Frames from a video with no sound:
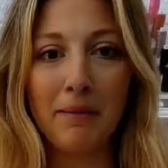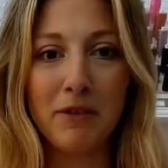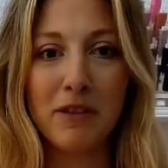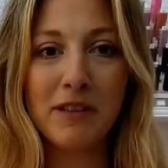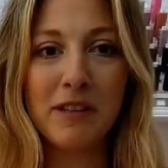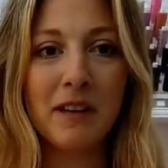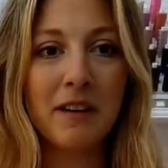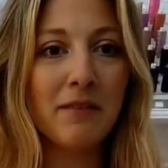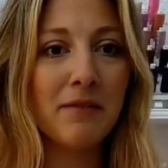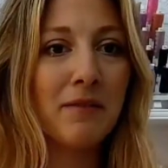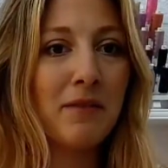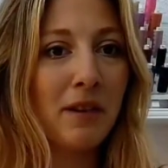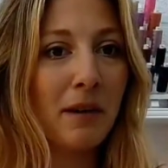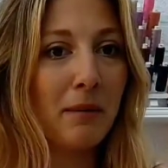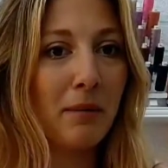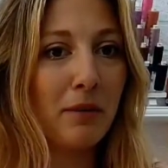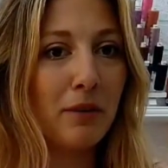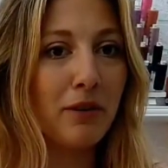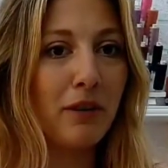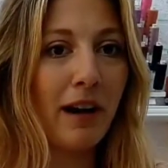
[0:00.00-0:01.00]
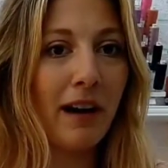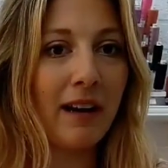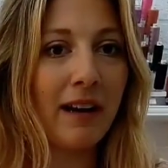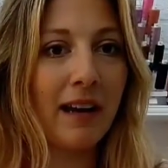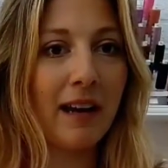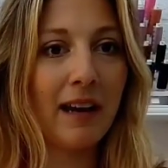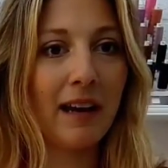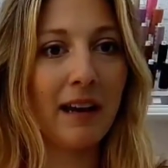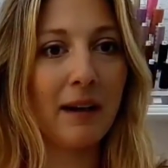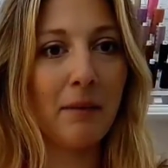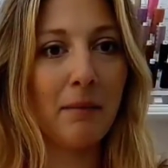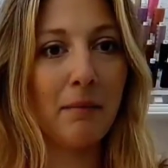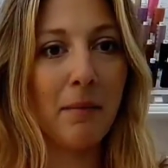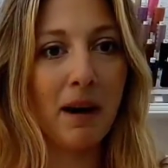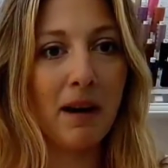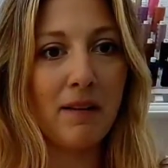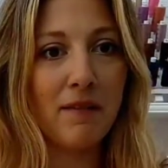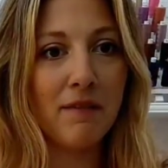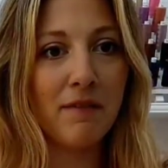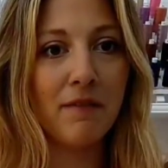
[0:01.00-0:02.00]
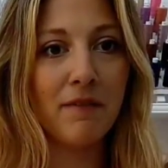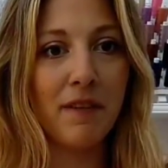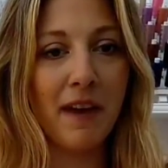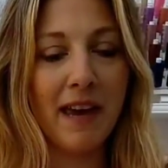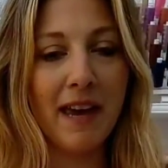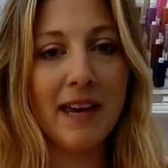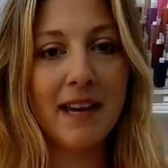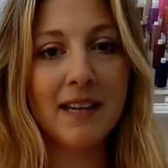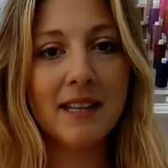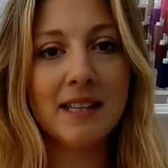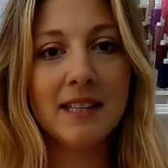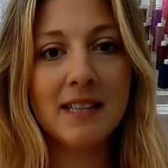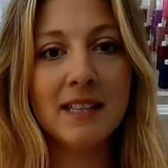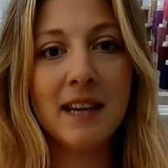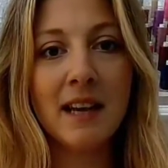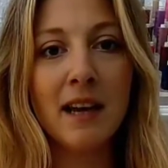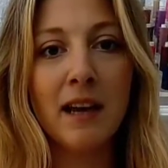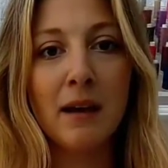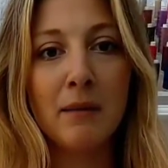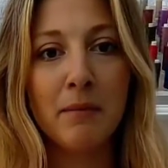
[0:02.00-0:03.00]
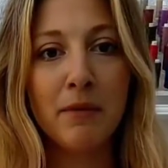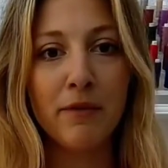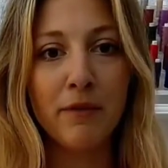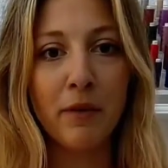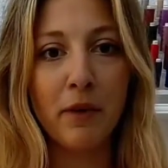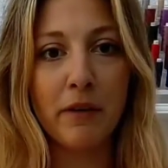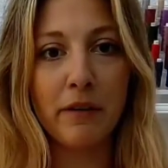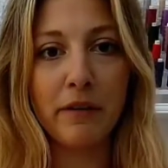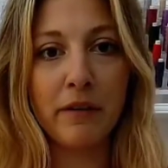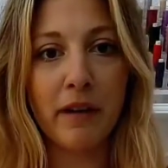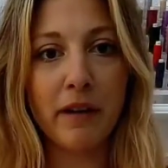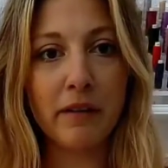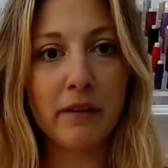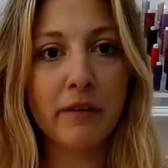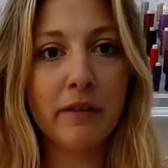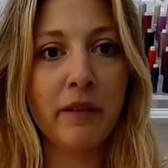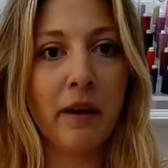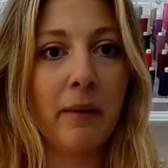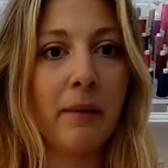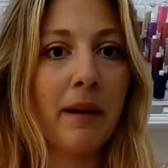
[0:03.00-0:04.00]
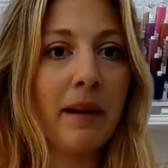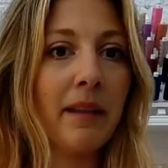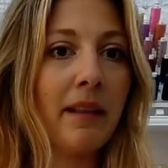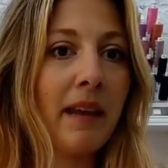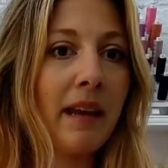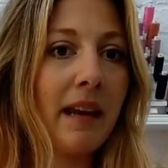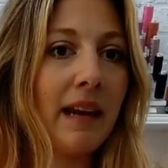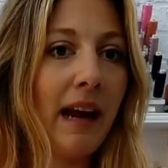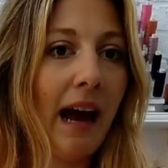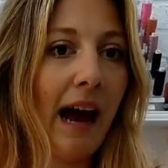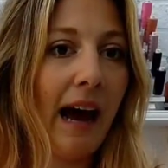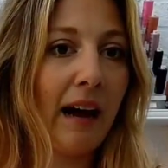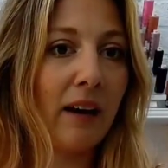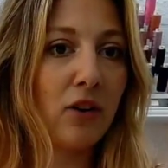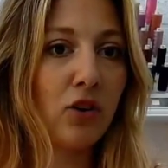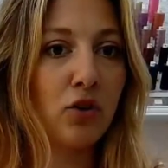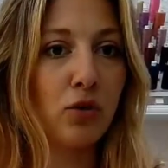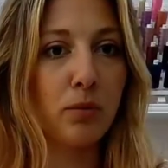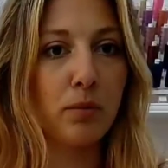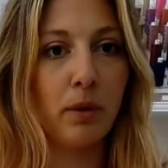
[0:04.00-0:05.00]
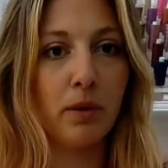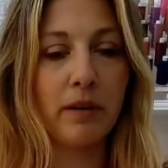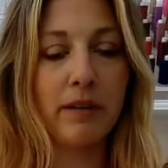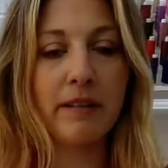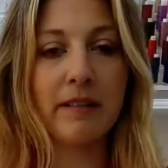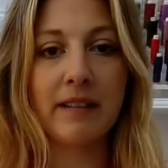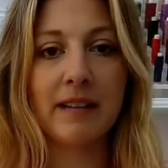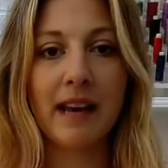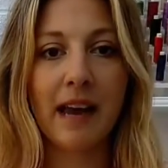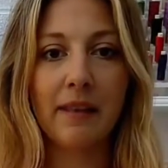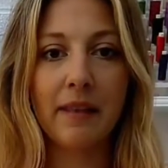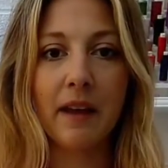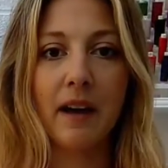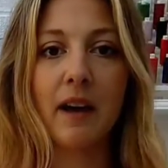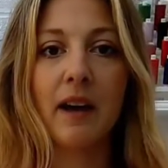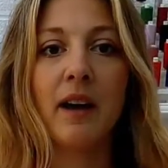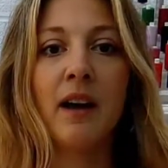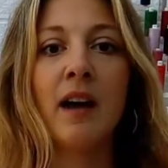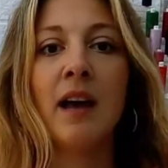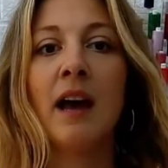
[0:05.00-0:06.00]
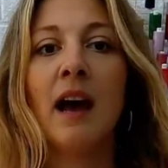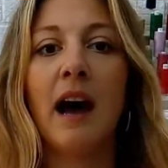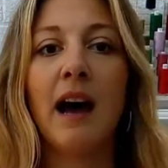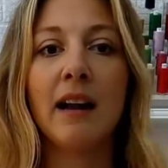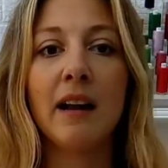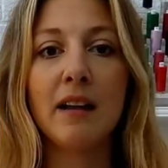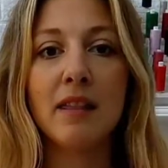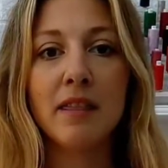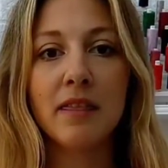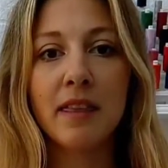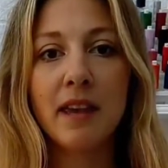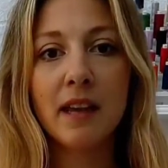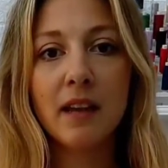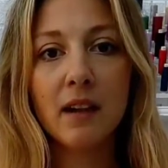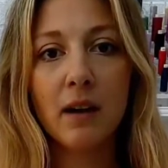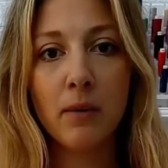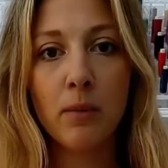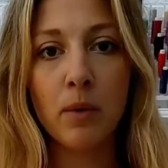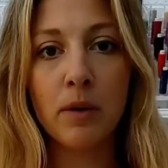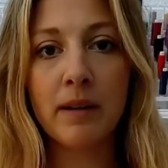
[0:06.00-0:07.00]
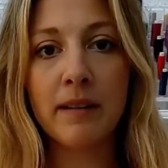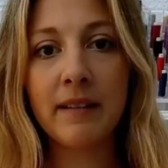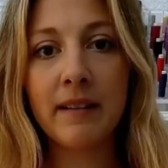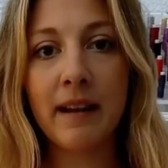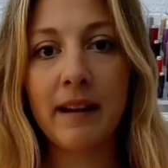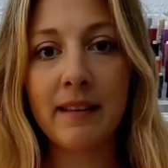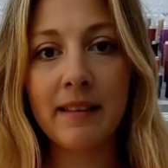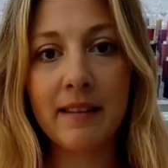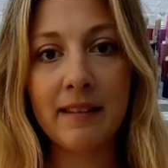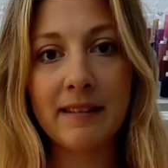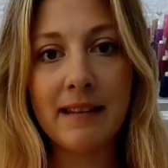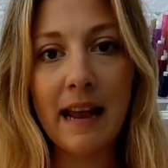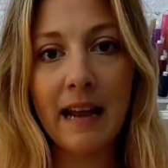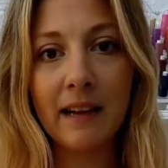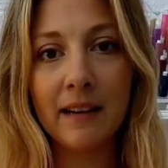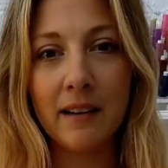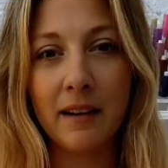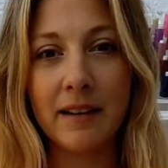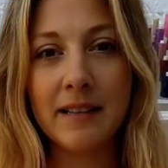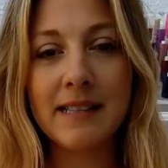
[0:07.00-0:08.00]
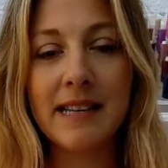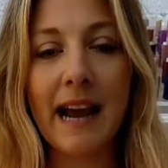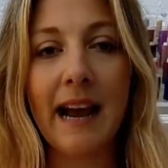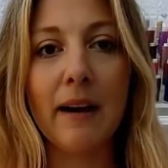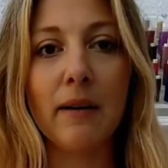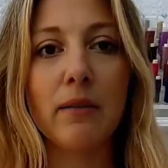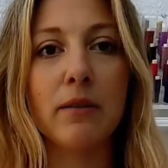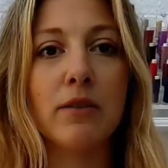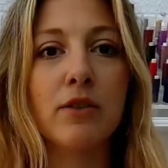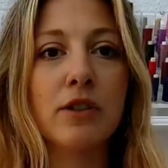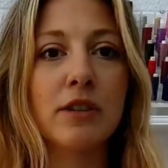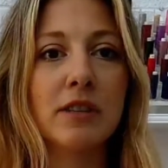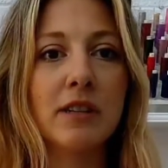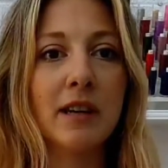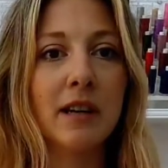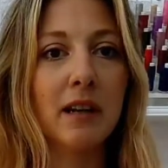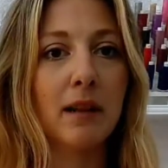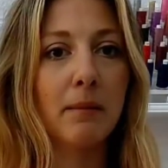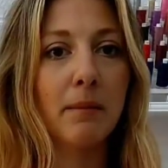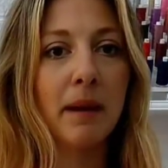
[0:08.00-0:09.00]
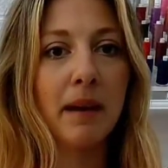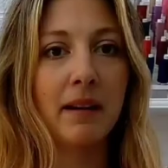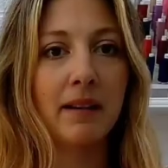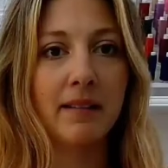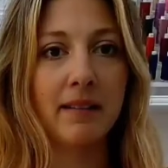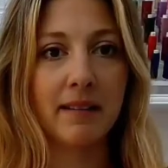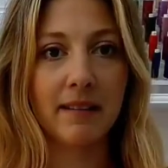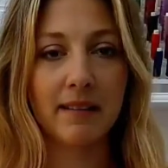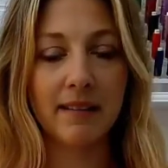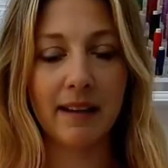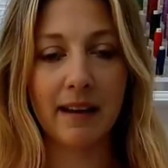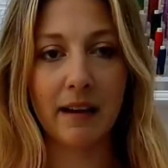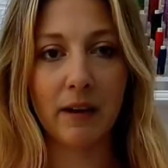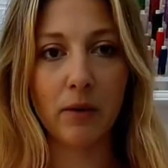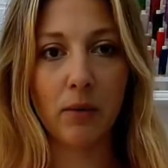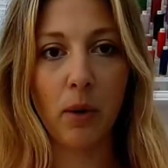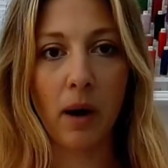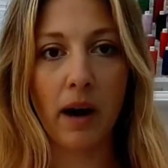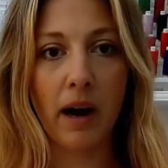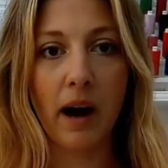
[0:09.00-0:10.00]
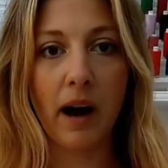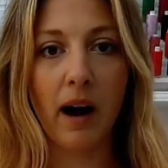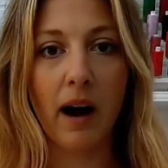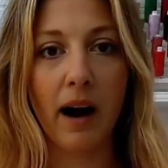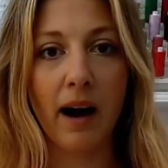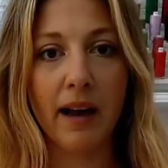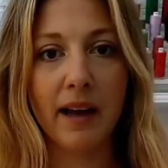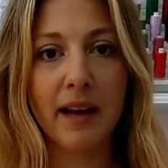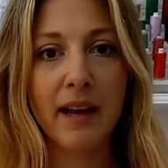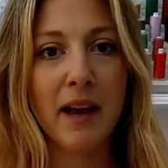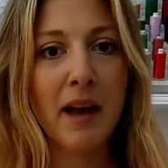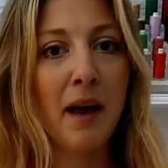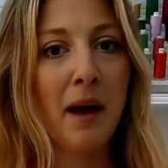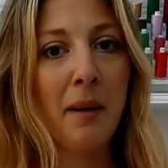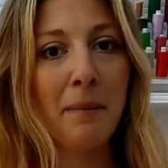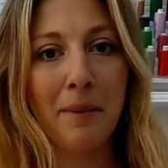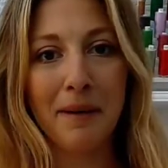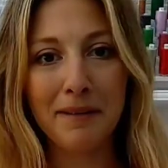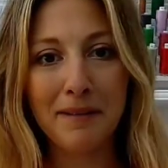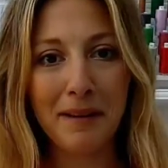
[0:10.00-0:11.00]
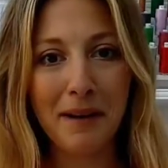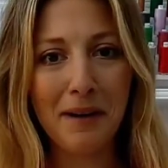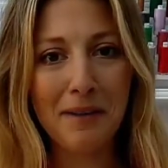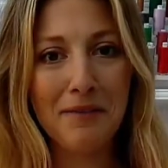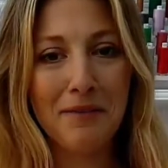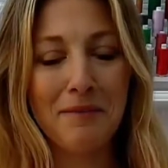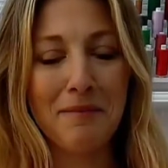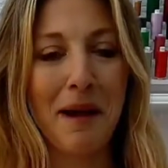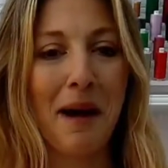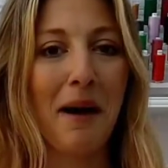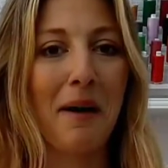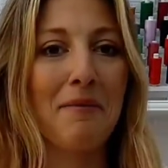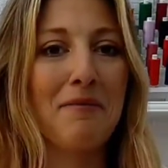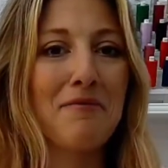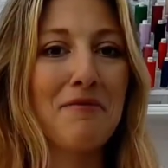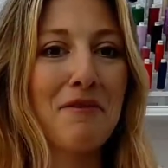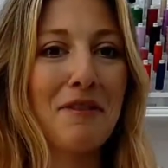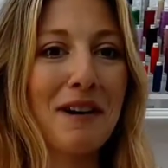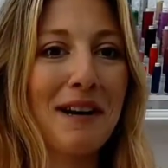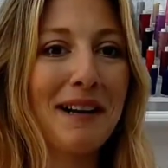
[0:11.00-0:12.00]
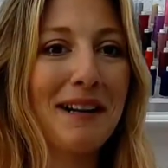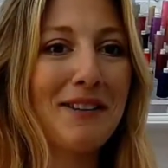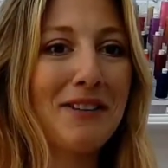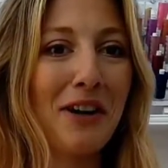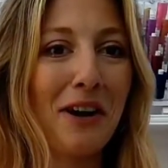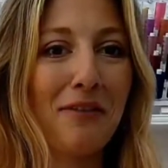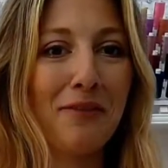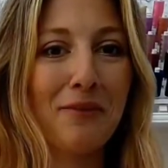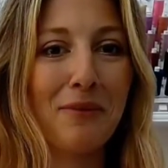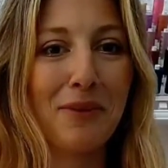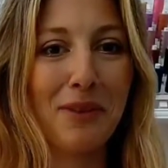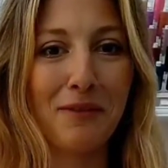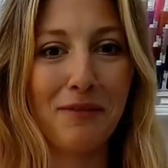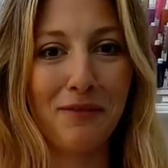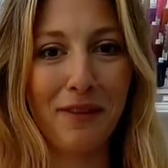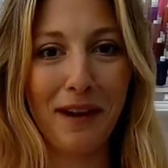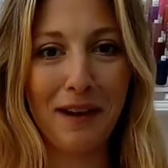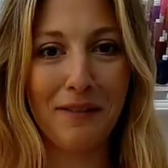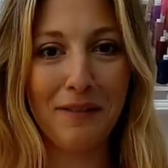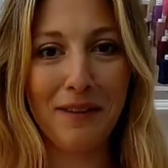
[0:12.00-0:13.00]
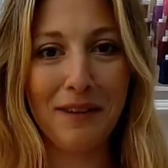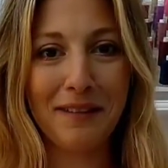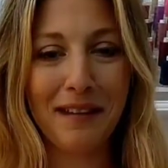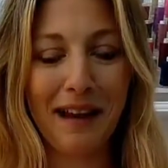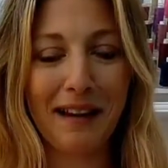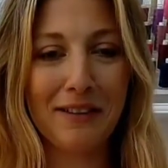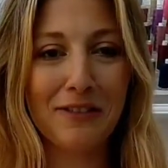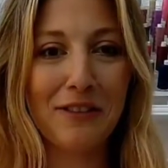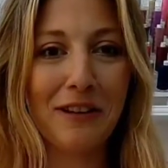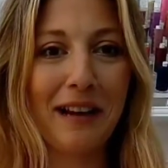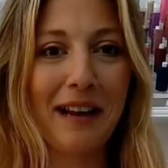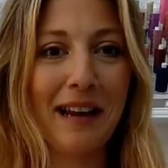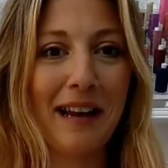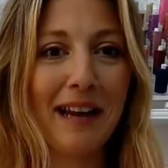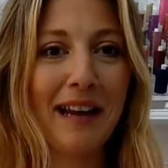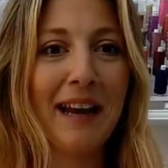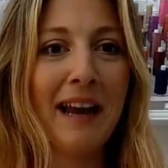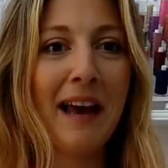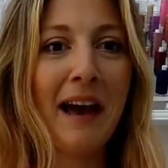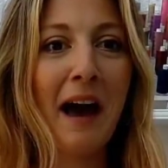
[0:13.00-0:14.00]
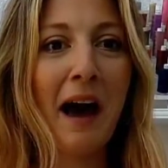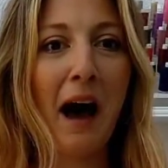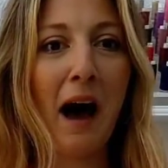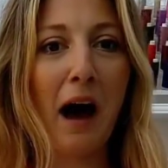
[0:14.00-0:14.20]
But I'm just kind of double checking my fit before I start sewing the actual bodice together. And I think I want to take this neckline down just a little bit because it's sitting quite high. But aside from that, I'm really chuffed with the fit of this actually.